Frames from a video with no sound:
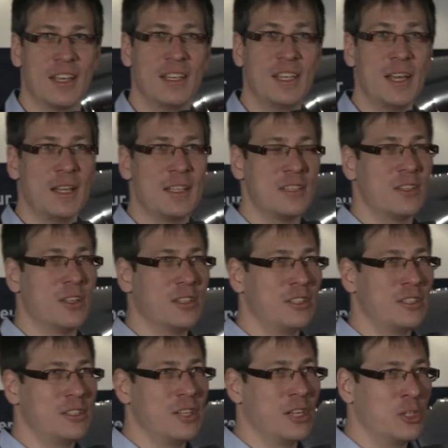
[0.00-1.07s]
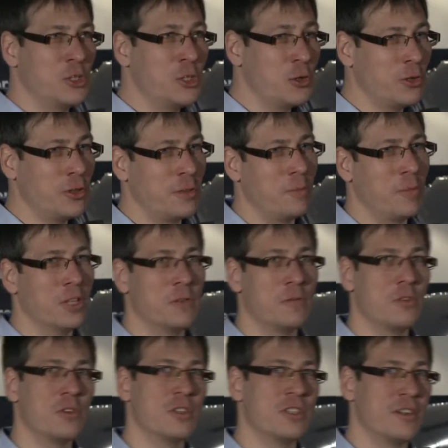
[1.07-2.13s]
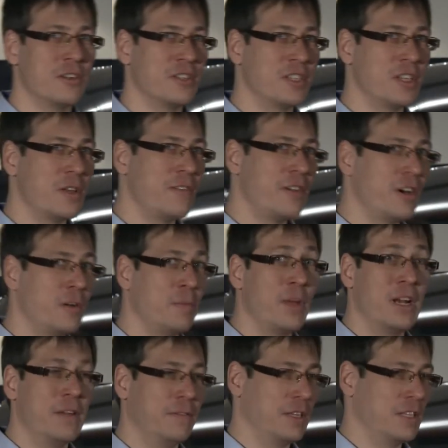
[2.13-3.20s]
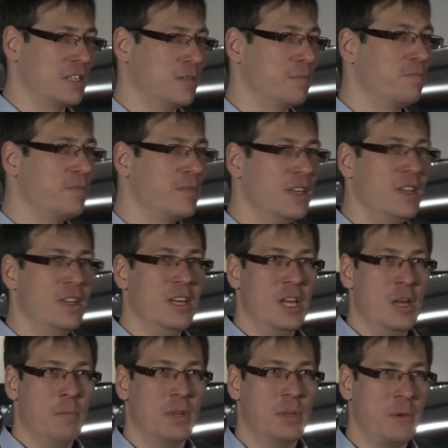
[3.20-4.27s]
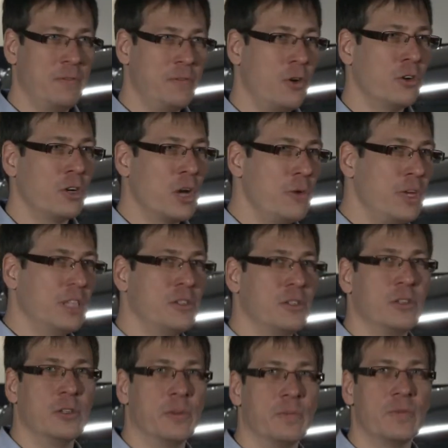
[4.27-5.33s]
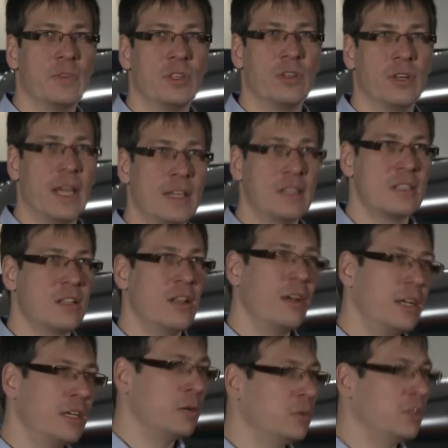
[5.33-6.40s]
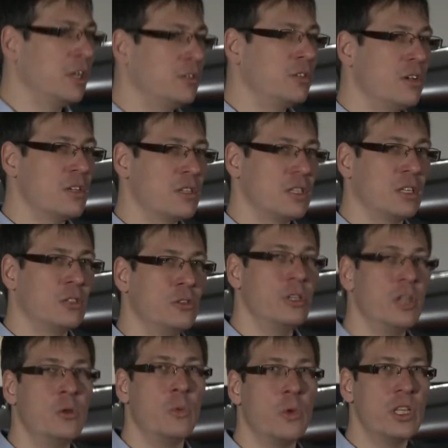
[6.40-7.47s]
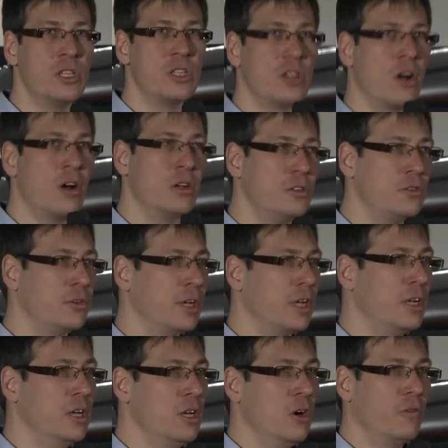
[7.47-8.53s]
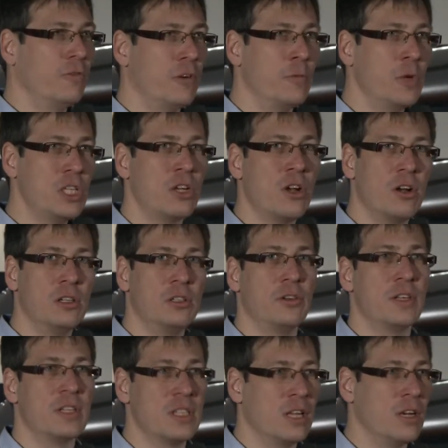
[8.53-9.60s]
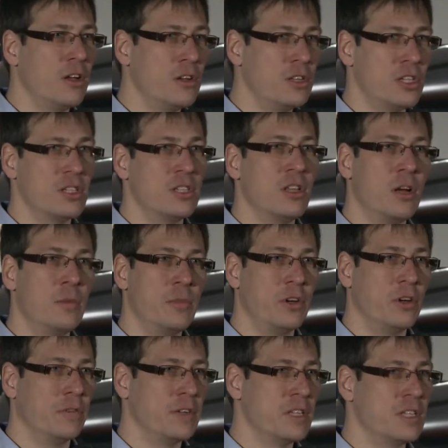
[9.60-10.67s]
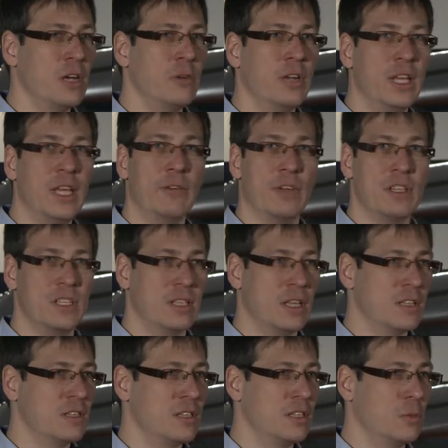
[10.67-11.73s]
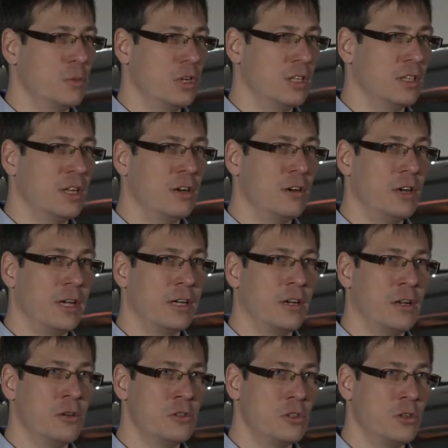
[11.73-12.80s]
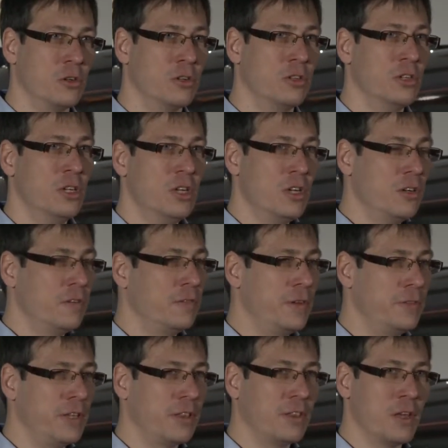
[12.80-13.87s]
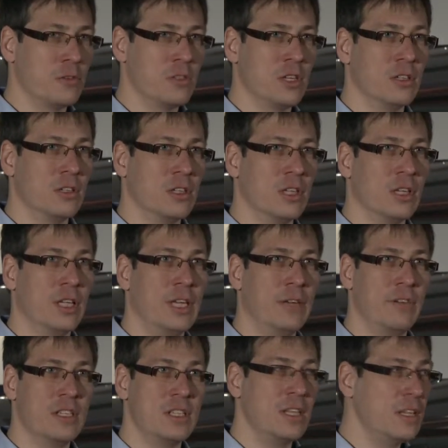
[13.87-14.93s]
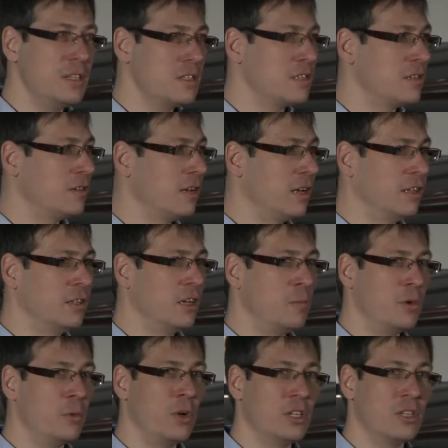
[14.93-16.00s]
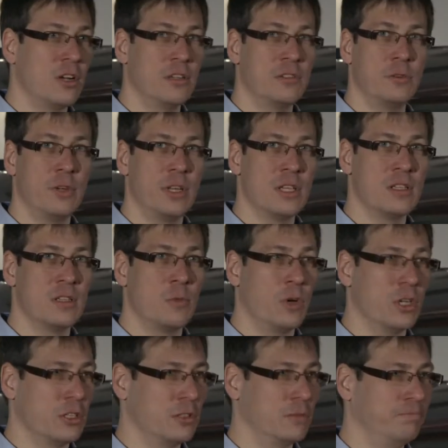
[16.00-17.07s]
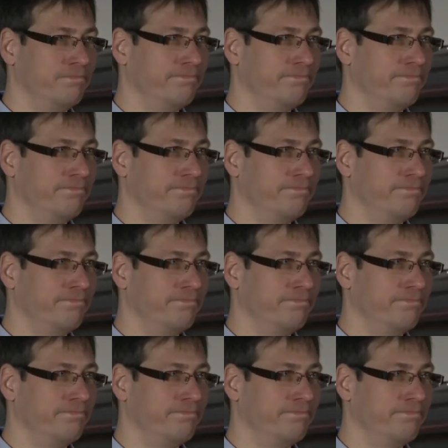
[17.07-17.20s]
idea. It's not truth, but of course there are several benefits. But before going to the next slide, I would like to ask that, do you know from which country is the largest number of Estonian e-residents in the world? There are like close to 50,000 e-residents, and number one country is what?